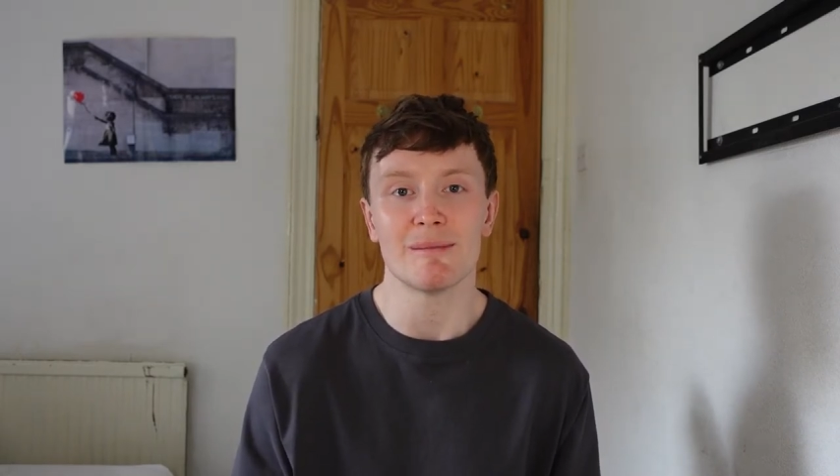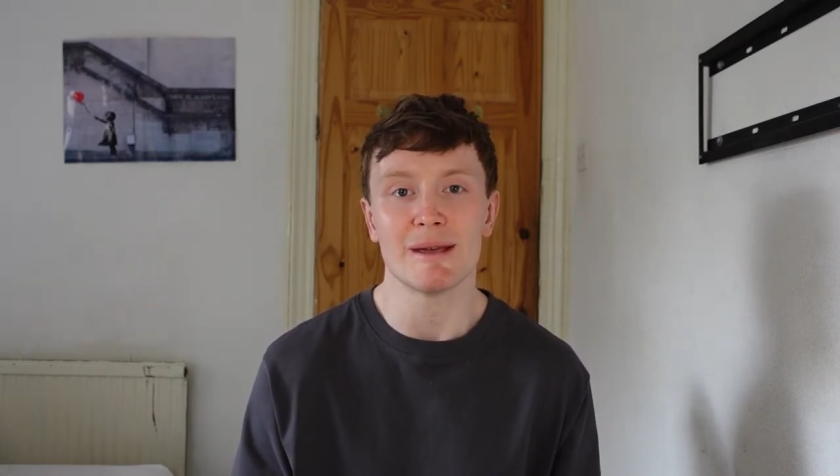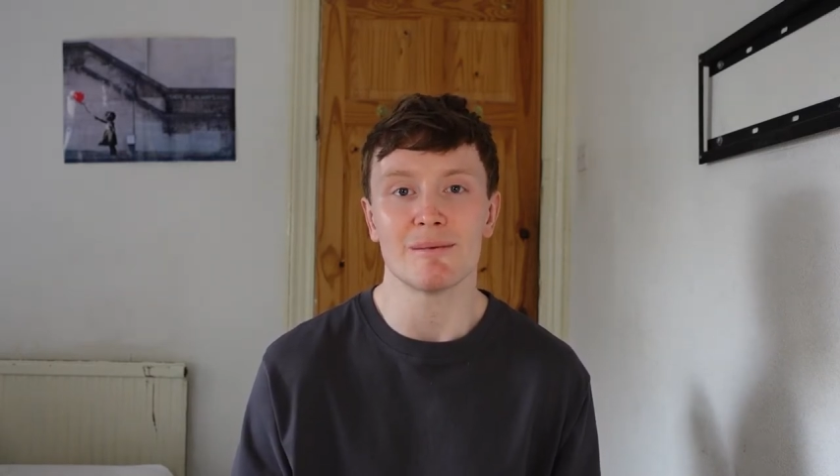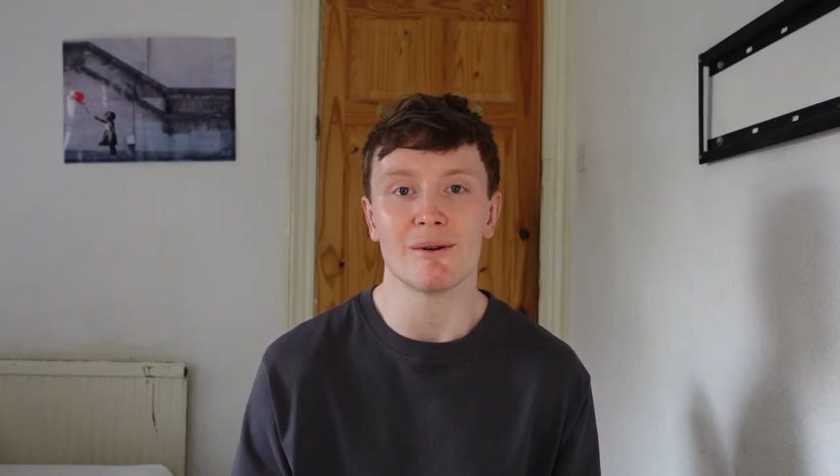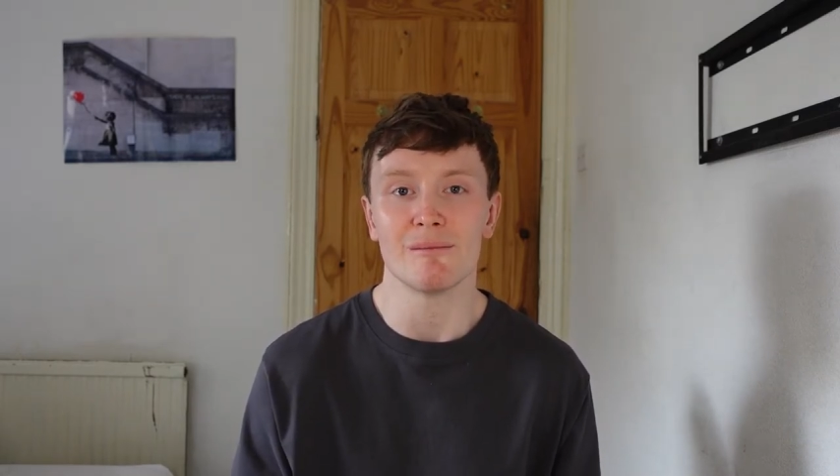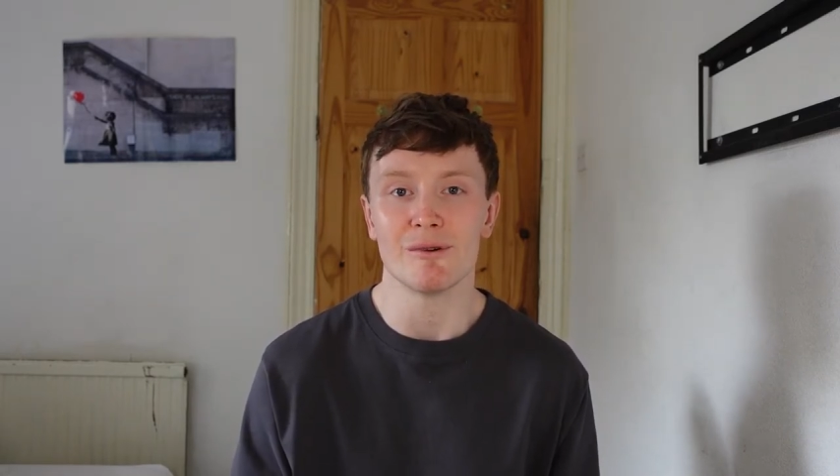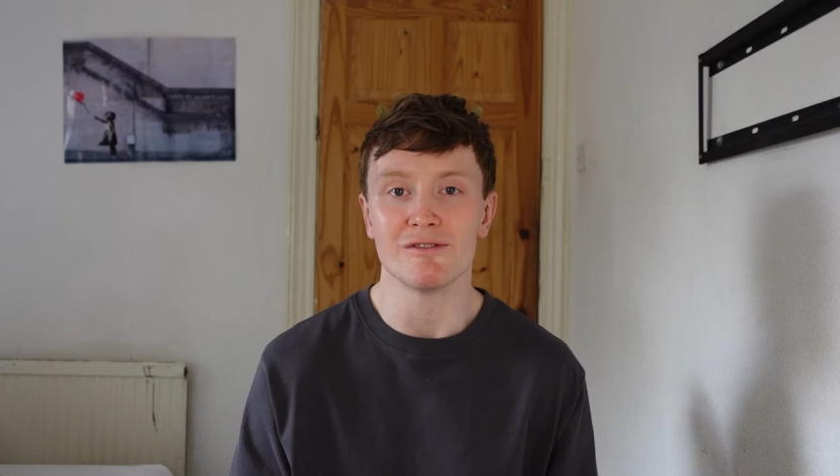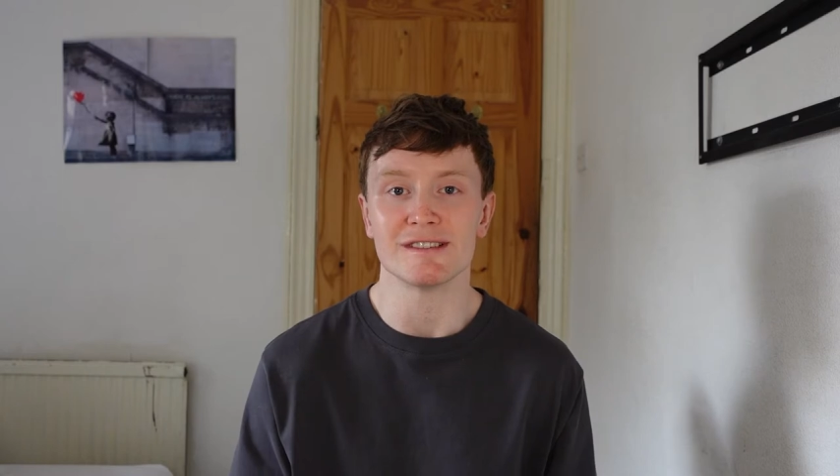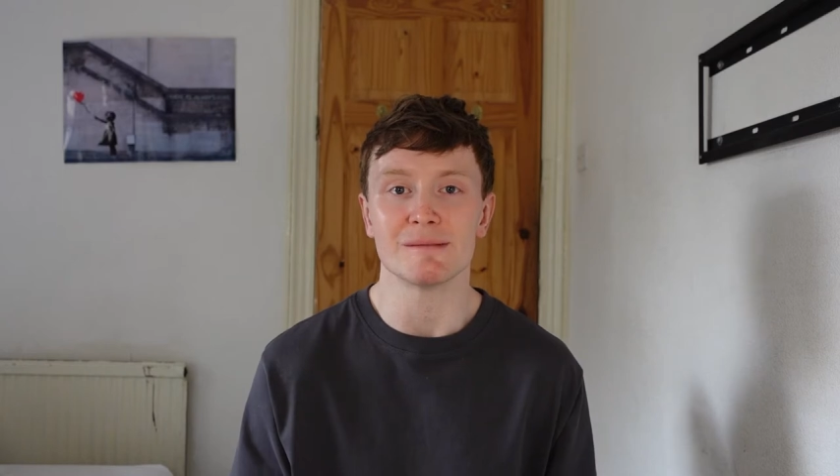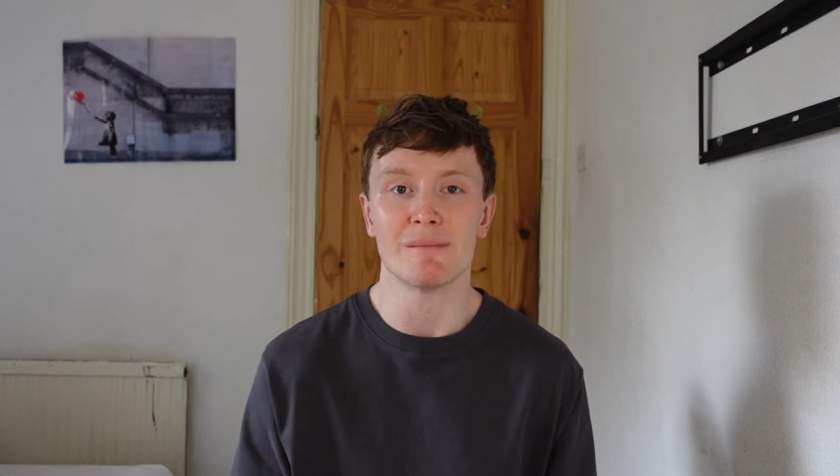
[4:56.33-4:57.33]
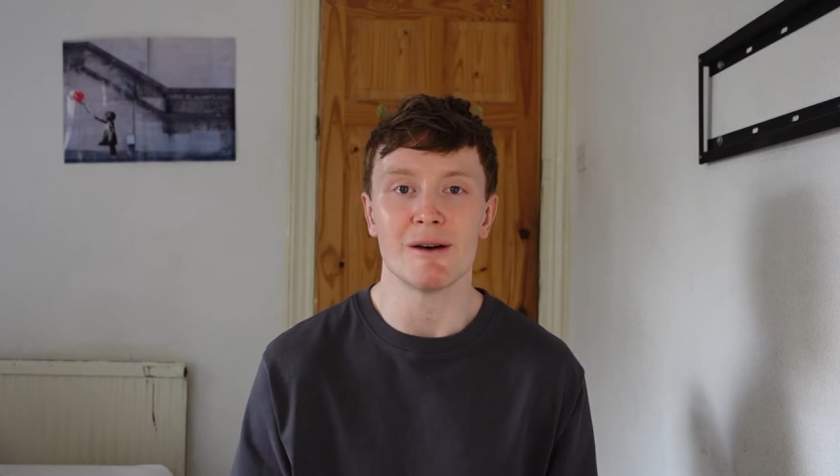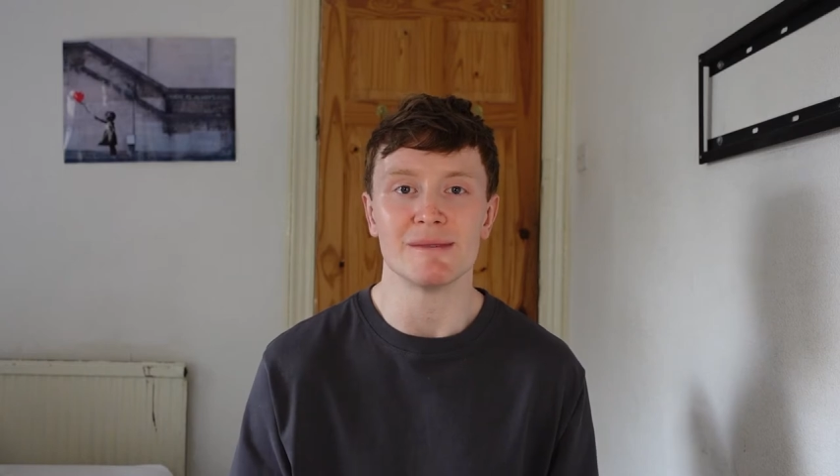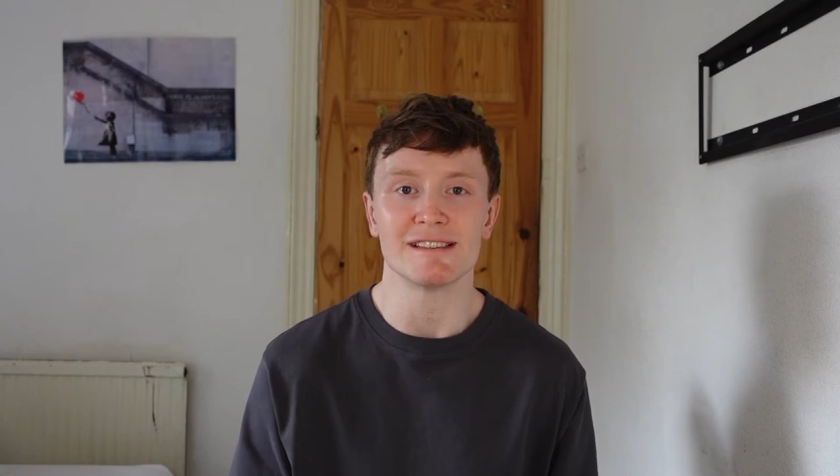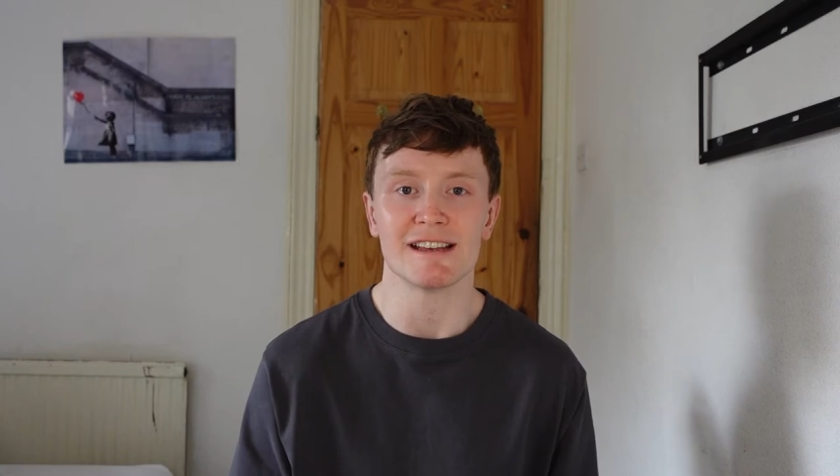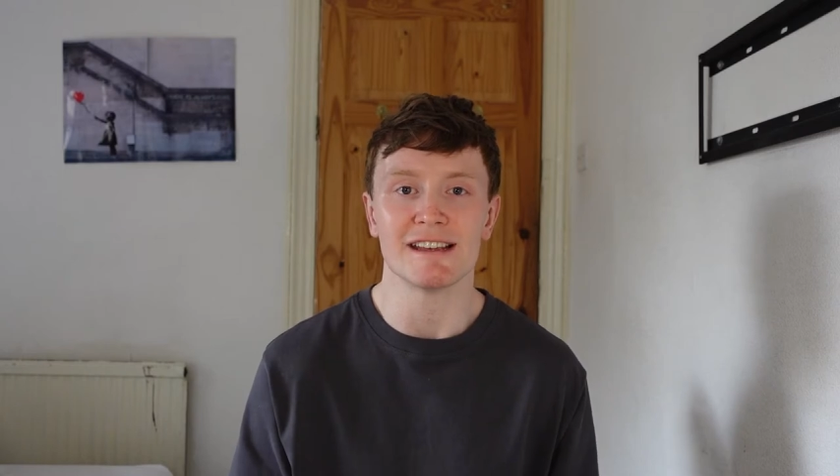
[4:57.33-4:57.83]
people are moving to
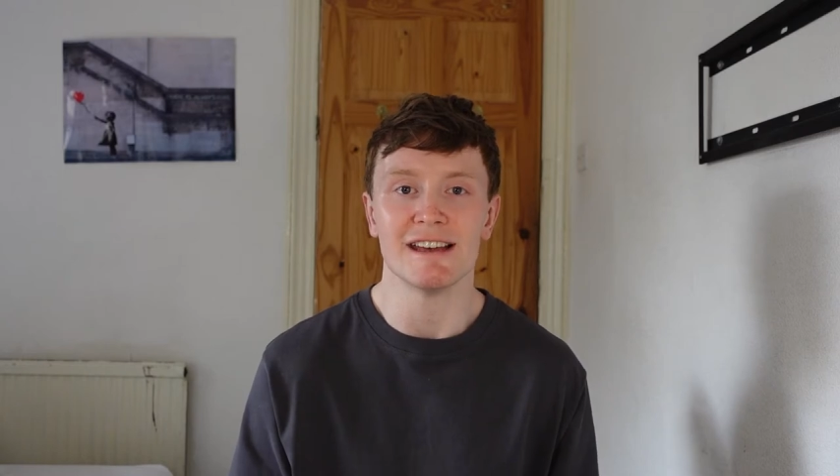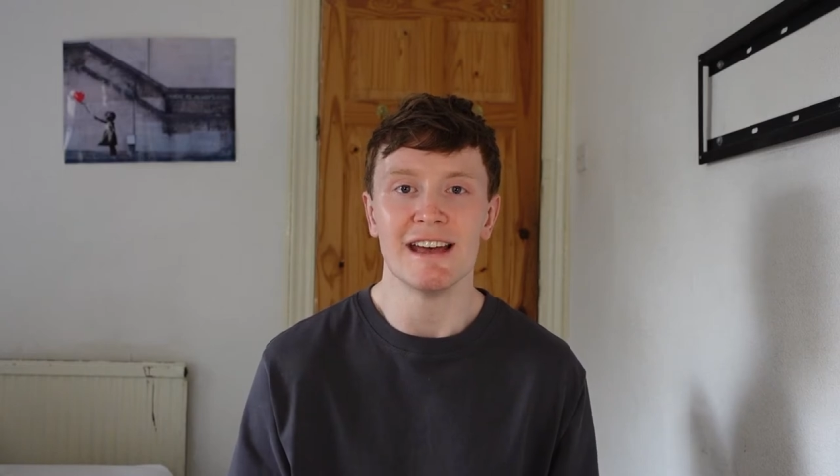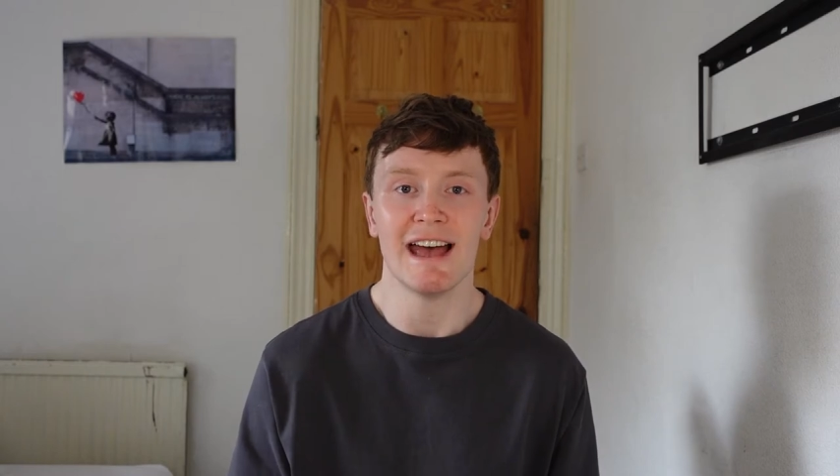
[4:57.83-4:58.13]
Bermondsey